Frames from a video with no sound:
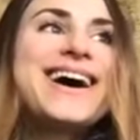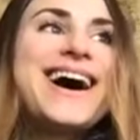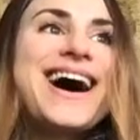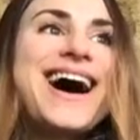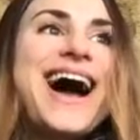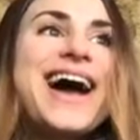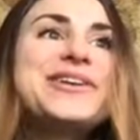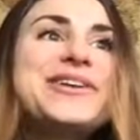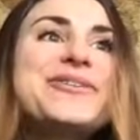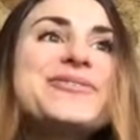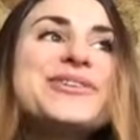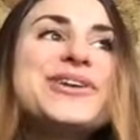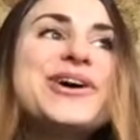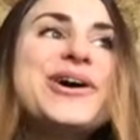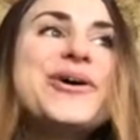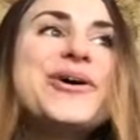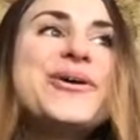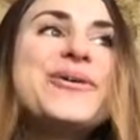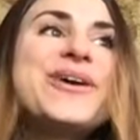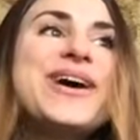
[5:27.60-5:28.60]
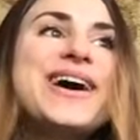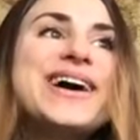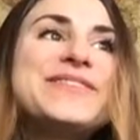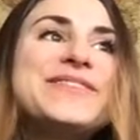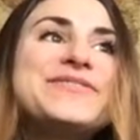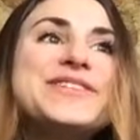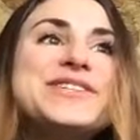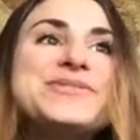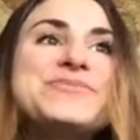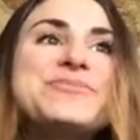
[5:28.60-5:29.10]
"I don't know if
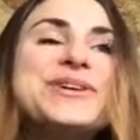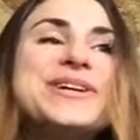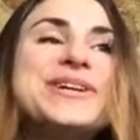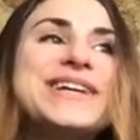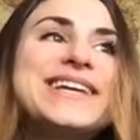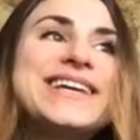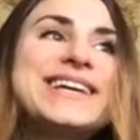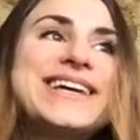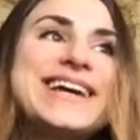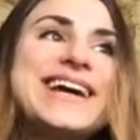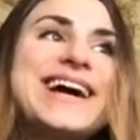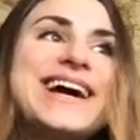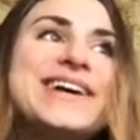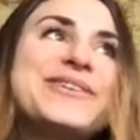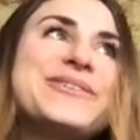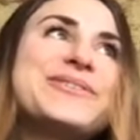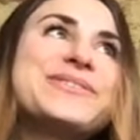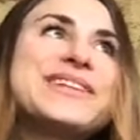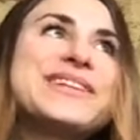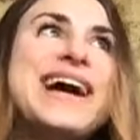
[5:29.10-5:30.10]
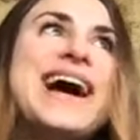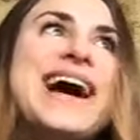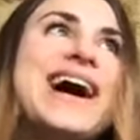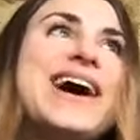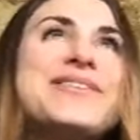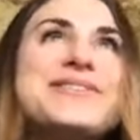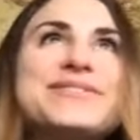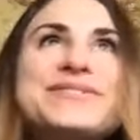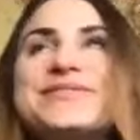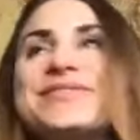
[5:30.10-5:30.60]
it's working. I only
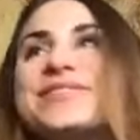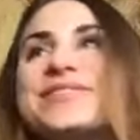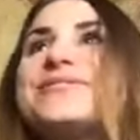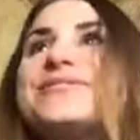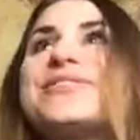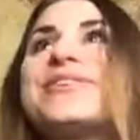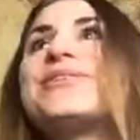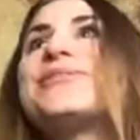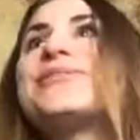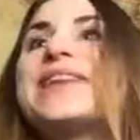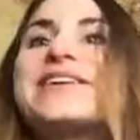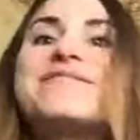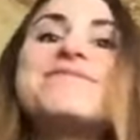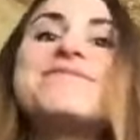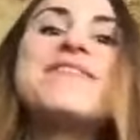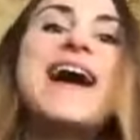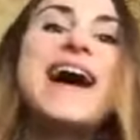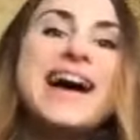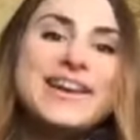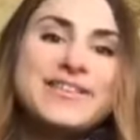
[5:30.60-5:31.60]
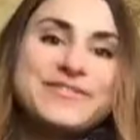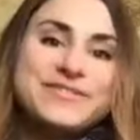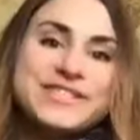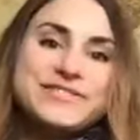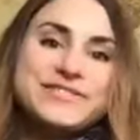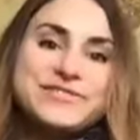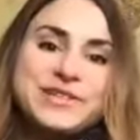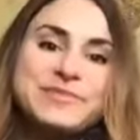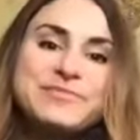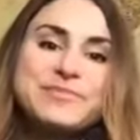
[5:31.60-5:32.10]
have, you know, like five
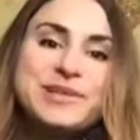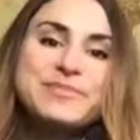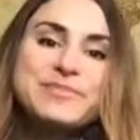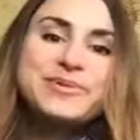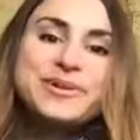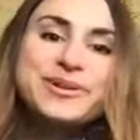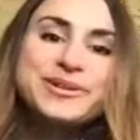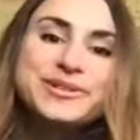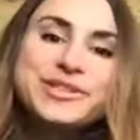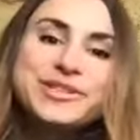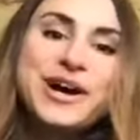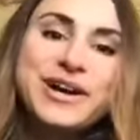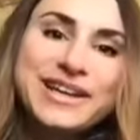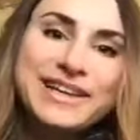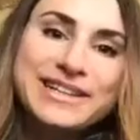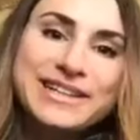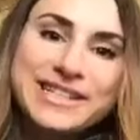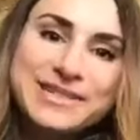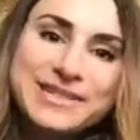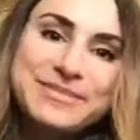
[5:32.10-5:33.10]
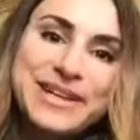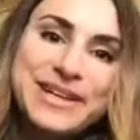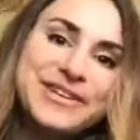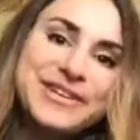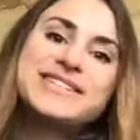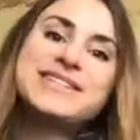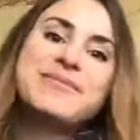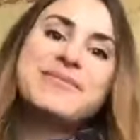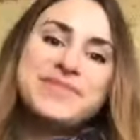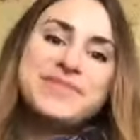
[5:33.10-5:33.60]
different people talking to me, or
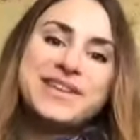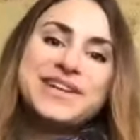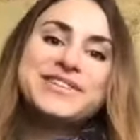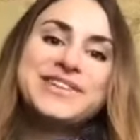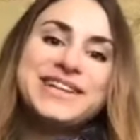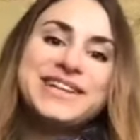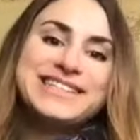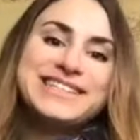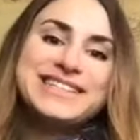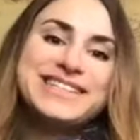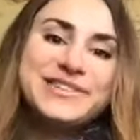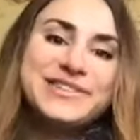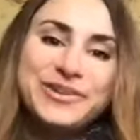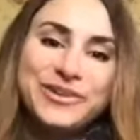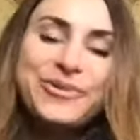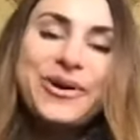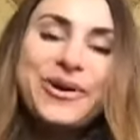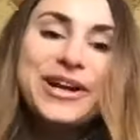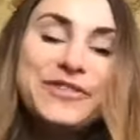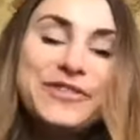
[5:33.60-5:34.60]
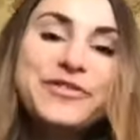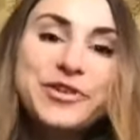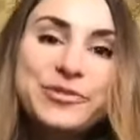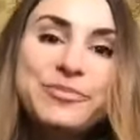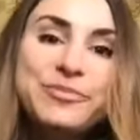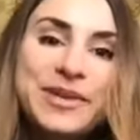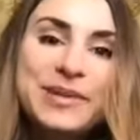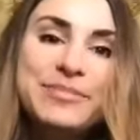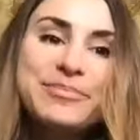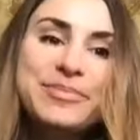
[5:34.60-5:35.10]
something crazy. You know, quite a few
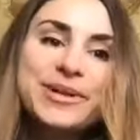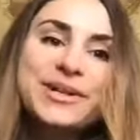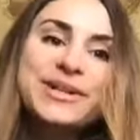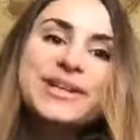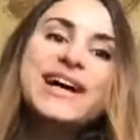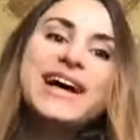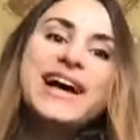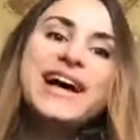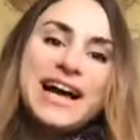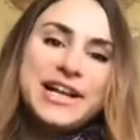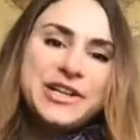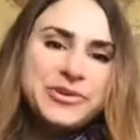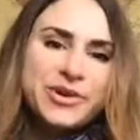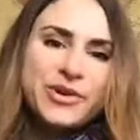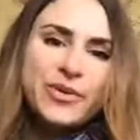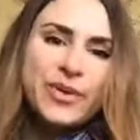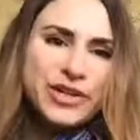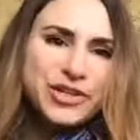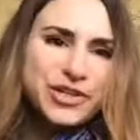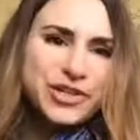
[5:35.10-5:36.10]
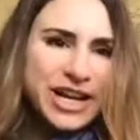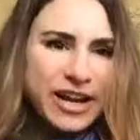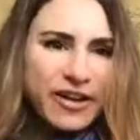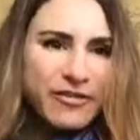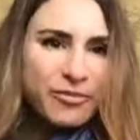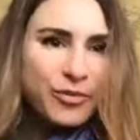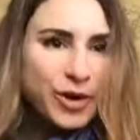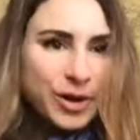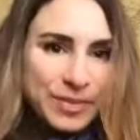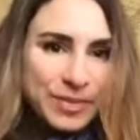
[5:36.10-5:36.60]
people." And you were going, "Should I have
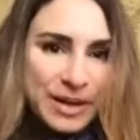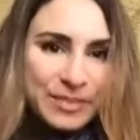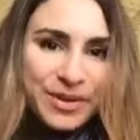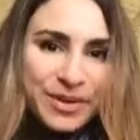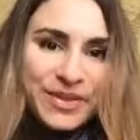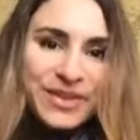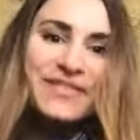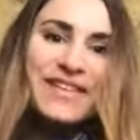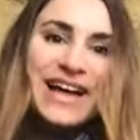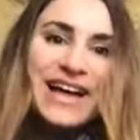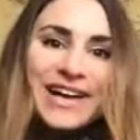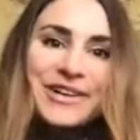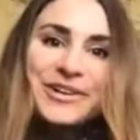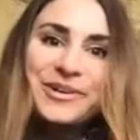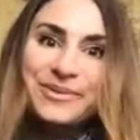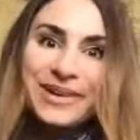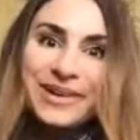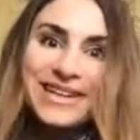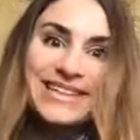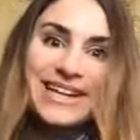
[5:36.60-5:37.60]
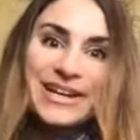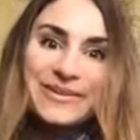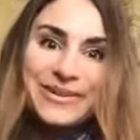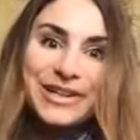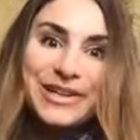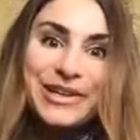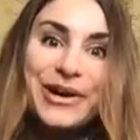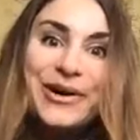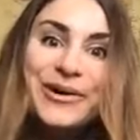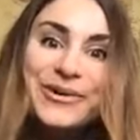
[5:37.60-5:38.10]
more people than that, or what?" And I went,
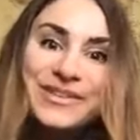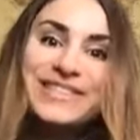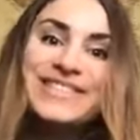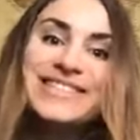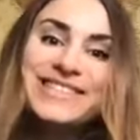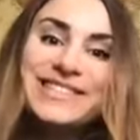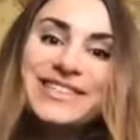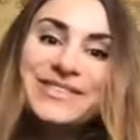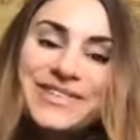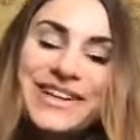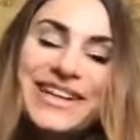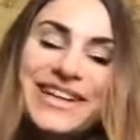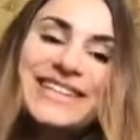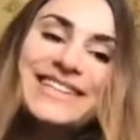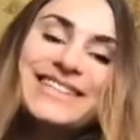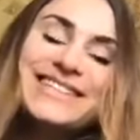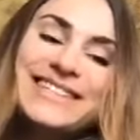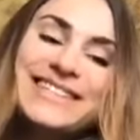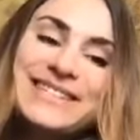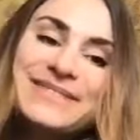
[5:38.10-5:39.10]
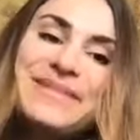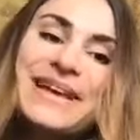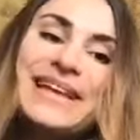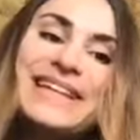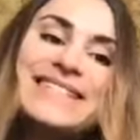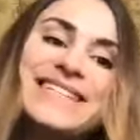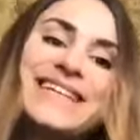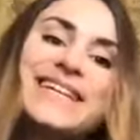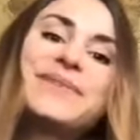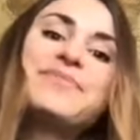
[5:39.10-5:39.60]
"No, this is great. This is
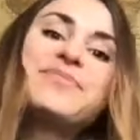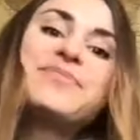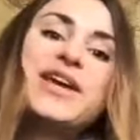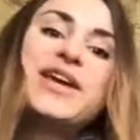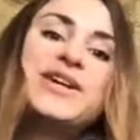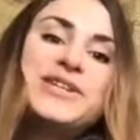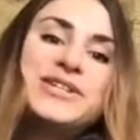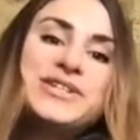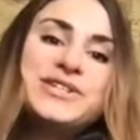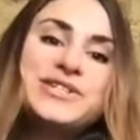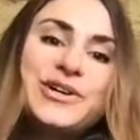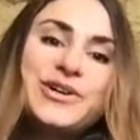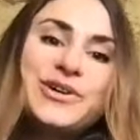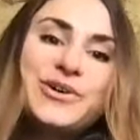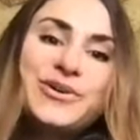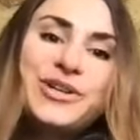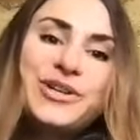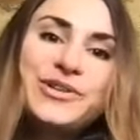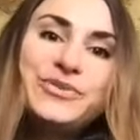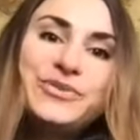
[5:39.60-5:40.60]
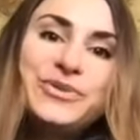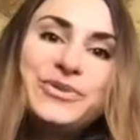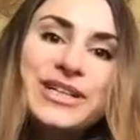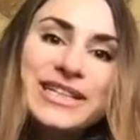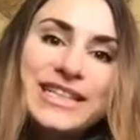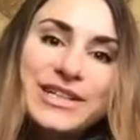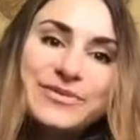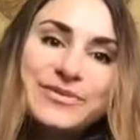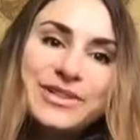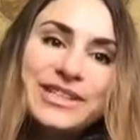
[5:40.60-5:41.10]
amazing." So yes. you
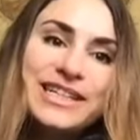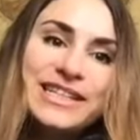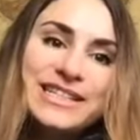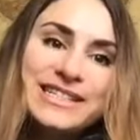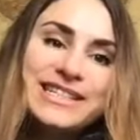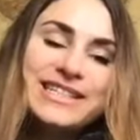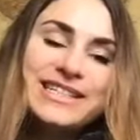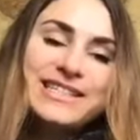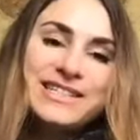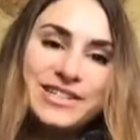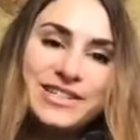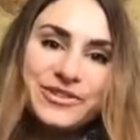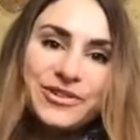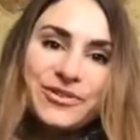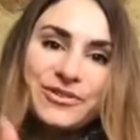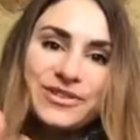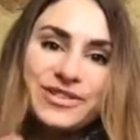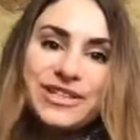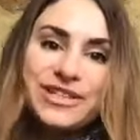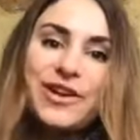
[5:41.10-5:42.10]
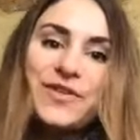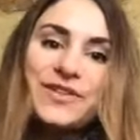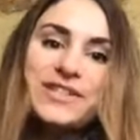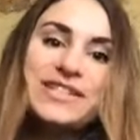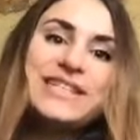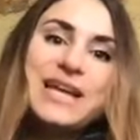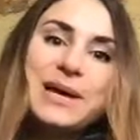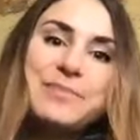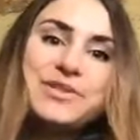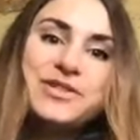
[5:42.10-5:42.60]
really, really did, did all the
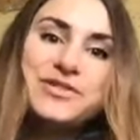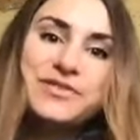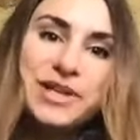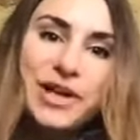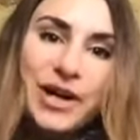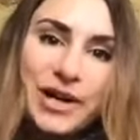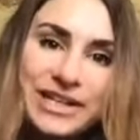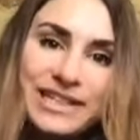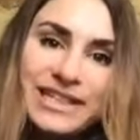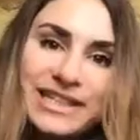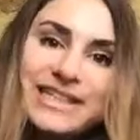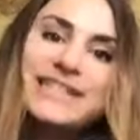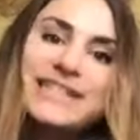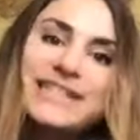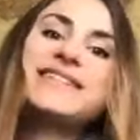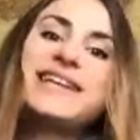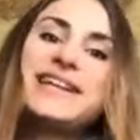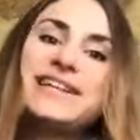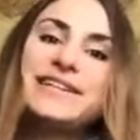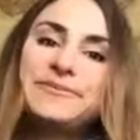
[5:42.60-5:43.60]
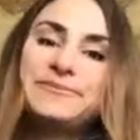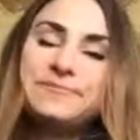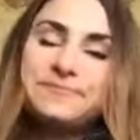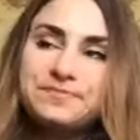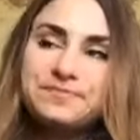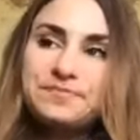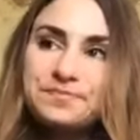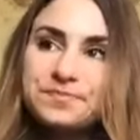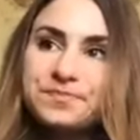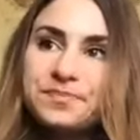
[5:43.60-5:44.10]
steps regardless, and
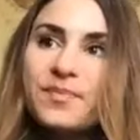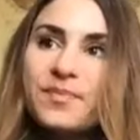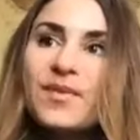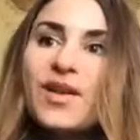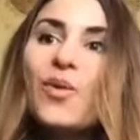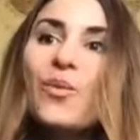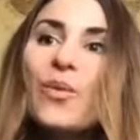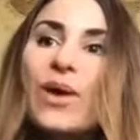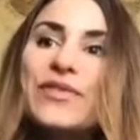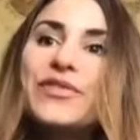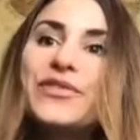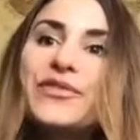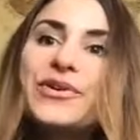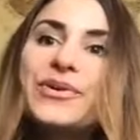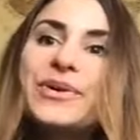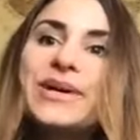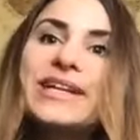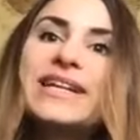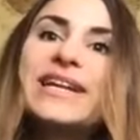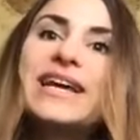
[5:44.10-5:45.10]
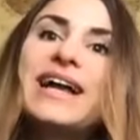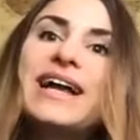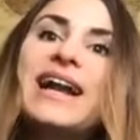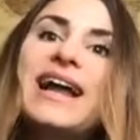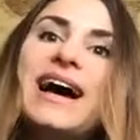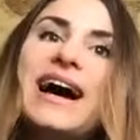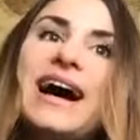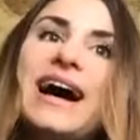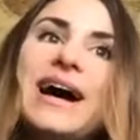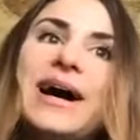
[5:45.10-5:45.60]
went through it.
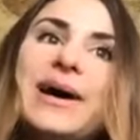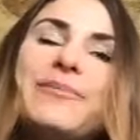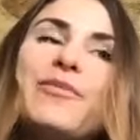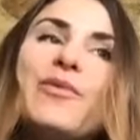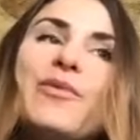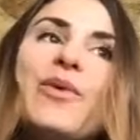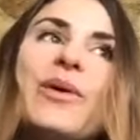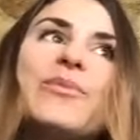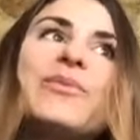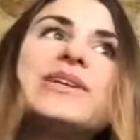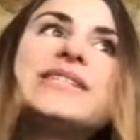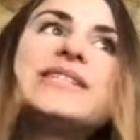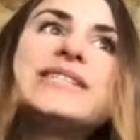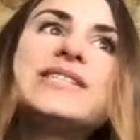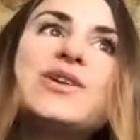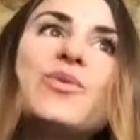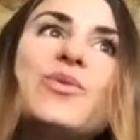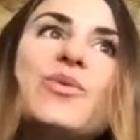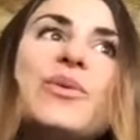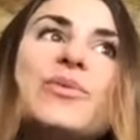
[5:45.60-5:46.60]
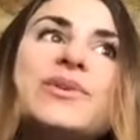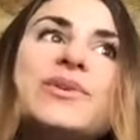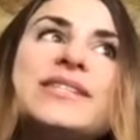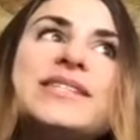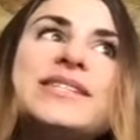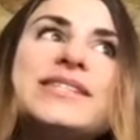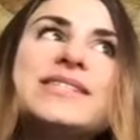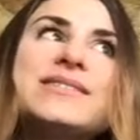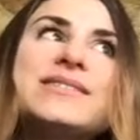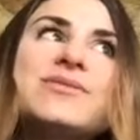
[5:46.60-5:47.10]
Um, what was what
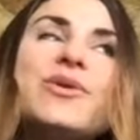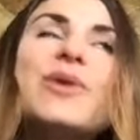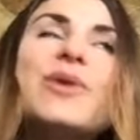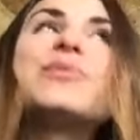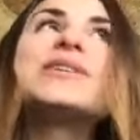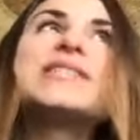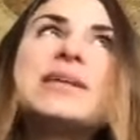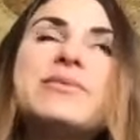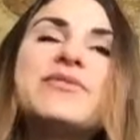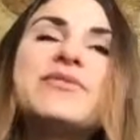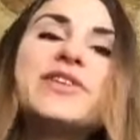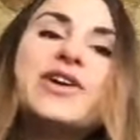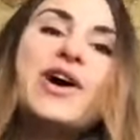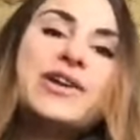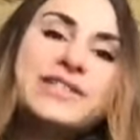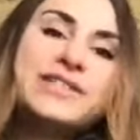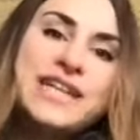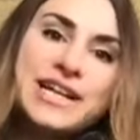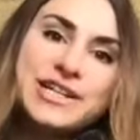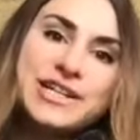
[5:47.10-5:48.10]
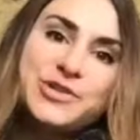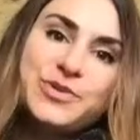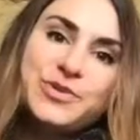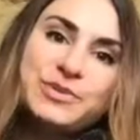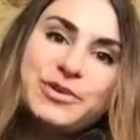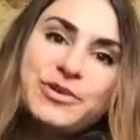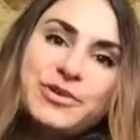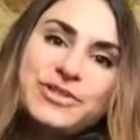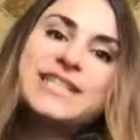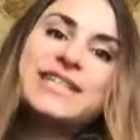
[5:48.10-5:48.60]
was what were some of the contacts you were
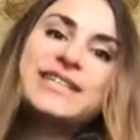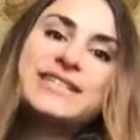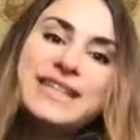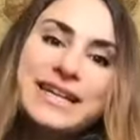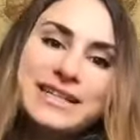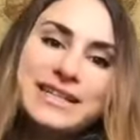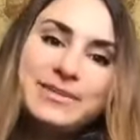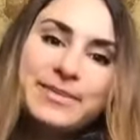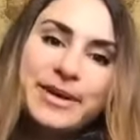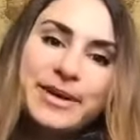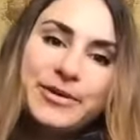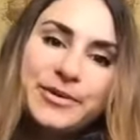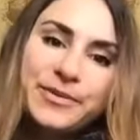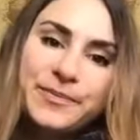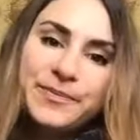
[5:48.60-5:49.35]
most excited about?